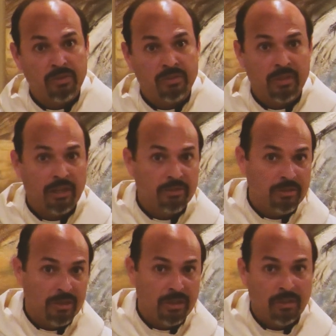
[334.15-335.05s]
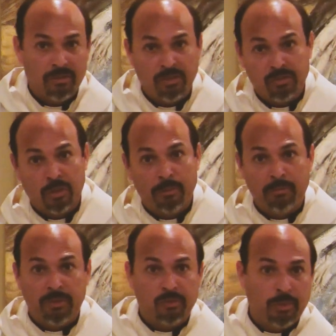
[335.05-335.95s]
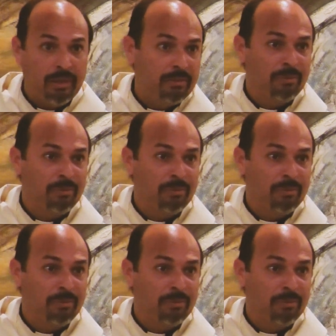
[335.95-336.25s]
It's not the discernment between,